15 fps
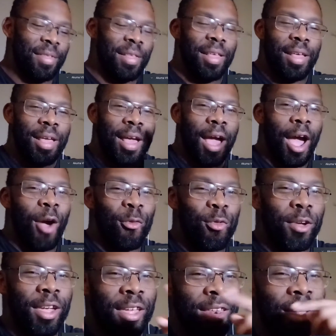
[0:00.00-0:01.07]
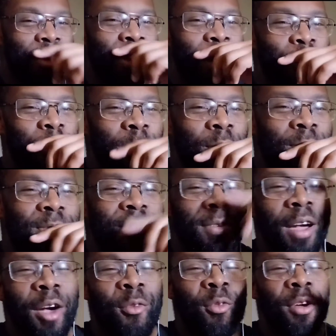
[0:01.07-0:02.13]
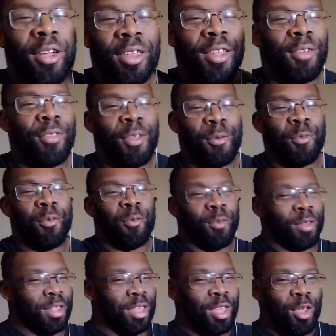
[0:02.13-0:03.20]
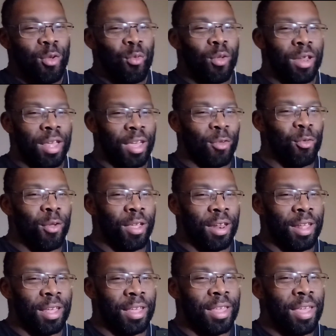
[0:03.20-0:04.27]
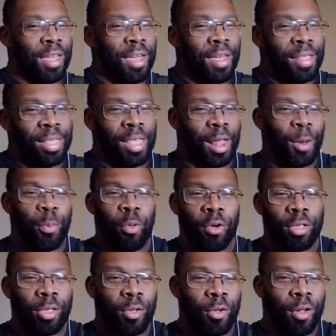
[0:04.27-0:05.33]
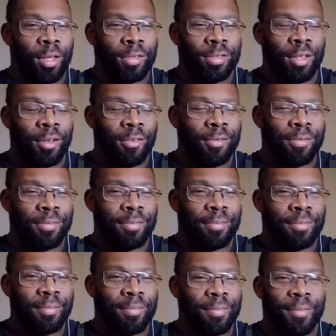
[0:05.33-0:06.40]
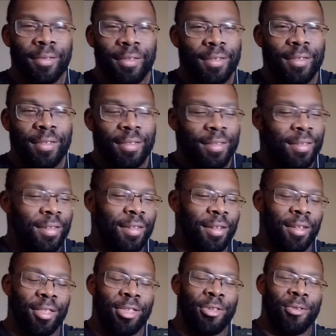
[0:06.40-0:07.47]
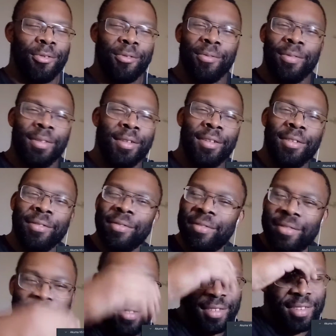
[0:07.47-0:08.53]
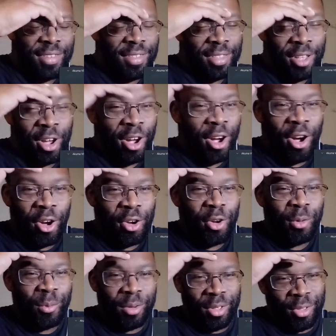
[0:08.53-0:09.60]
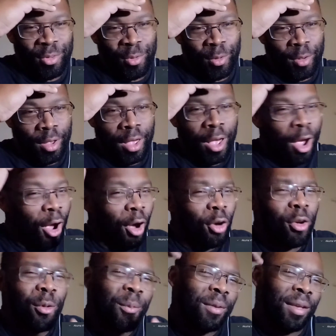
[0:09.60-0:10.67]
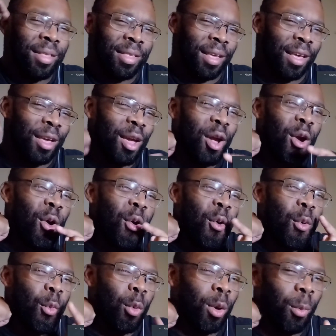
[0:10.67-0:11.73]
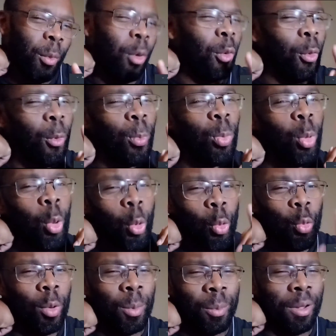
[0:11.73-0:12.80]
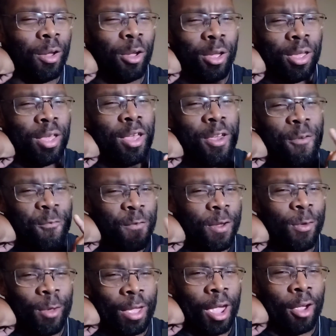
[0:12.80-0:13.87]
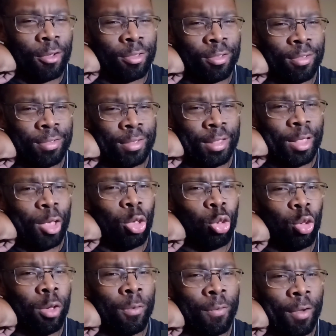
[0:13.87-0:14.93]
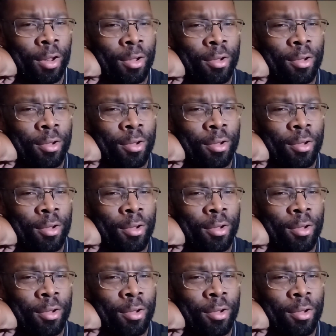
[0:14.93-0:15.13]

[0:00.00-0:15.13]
I freaking love that move. I freaking love that move. And like freaking like teleporting myself. Ah, shoot, man. Akuma is free. Akuma is like one of my one of my favorite characters in, in Street Fighter.